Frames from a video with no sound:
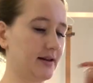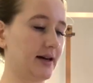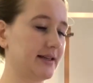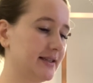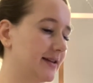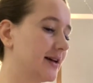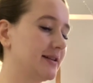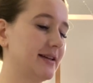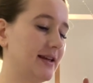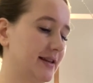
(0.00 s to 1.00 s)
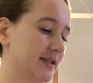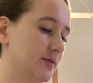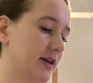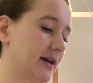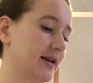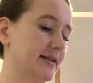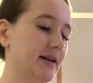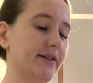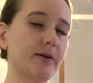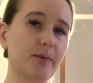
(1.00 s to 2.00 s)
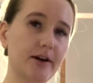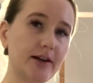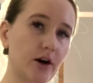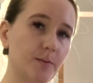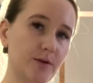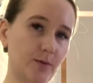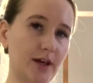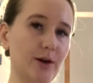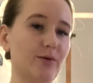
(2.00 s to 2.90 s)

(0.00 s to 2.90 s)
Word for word: I see that today, this week is another pretty open week,